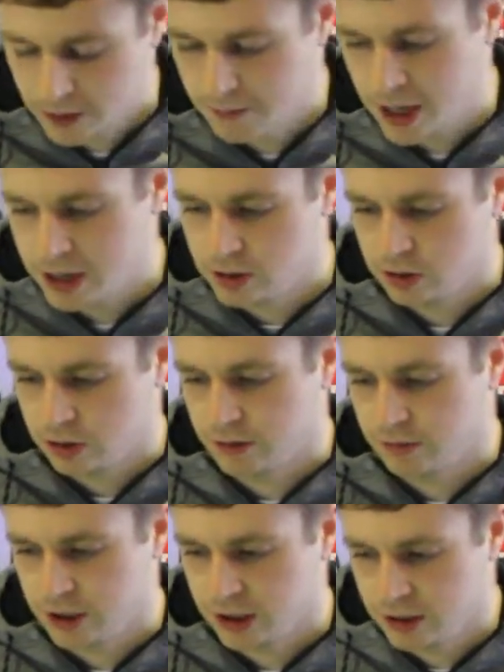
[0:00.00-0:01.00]
the bench, or
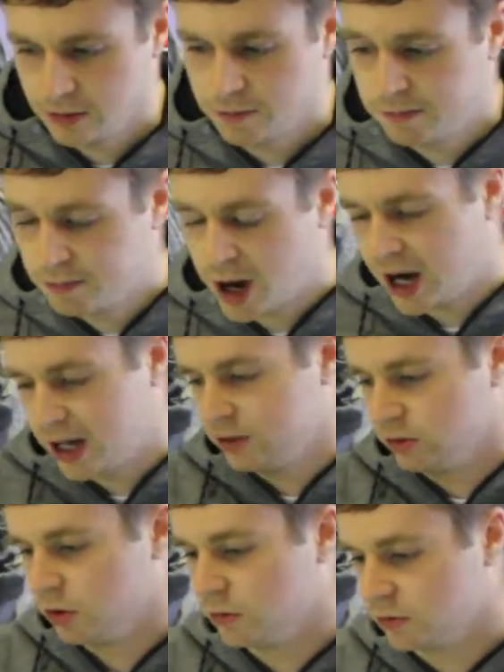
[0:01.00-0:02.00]
even like a pad
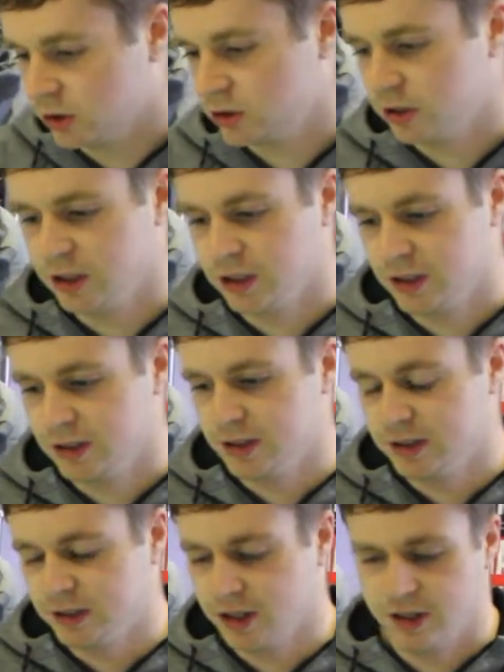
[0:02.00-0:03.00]
over it, or you can get
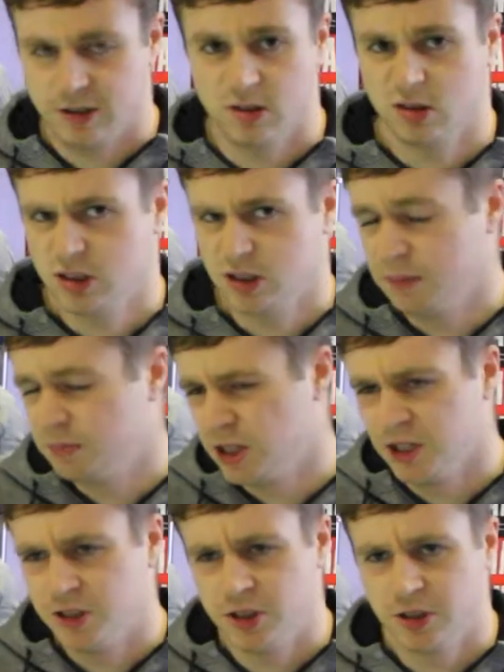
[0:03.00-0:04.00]
these like non-slip
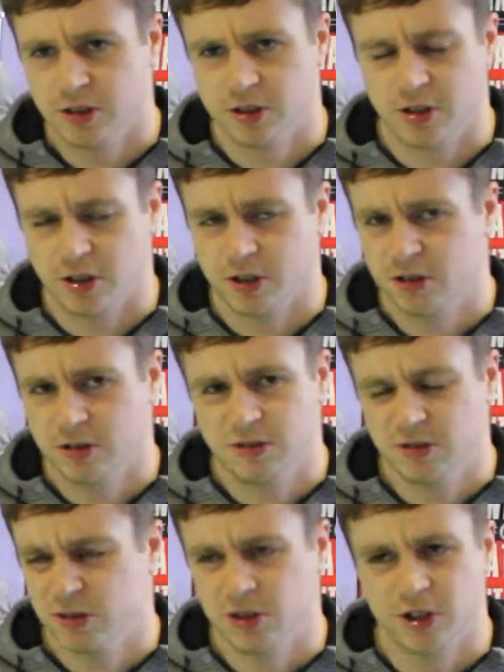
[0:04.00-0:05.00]
t-shirts or
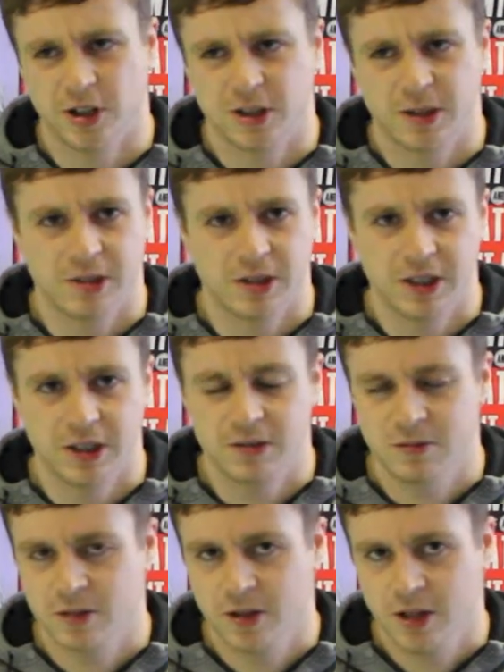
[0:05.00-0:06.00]
shirts, I
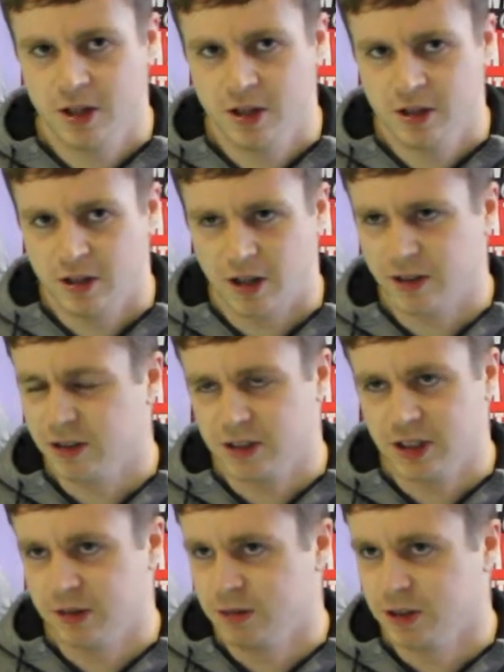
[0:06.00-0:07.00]
believe. I think they're
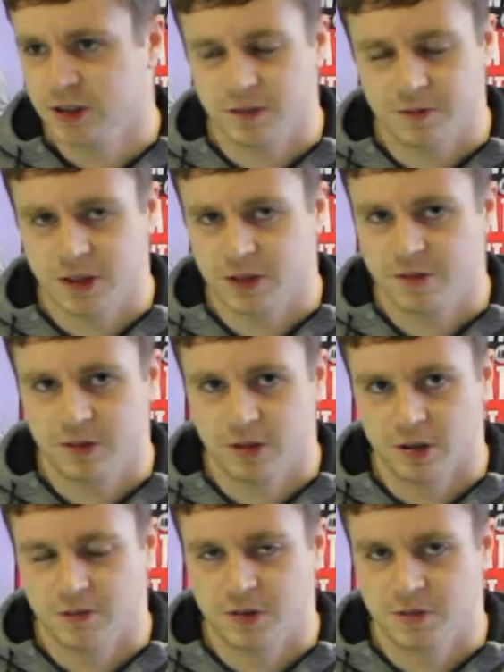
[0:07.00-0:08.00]
selling these for like
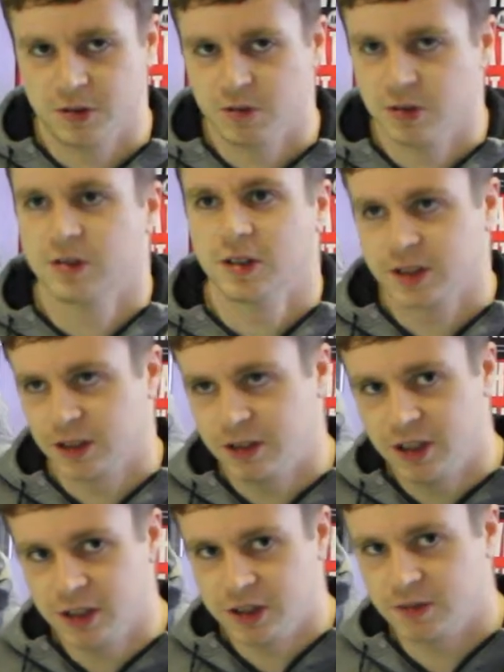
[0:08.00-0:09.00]
40-50 quid, so that's a
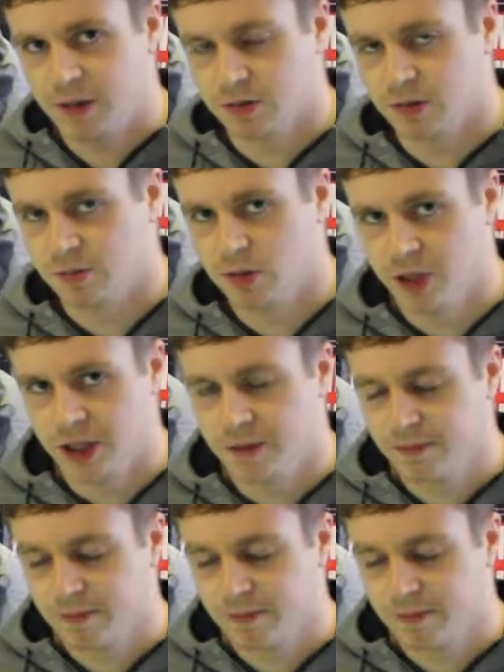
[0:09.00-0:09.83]
decent amount of money.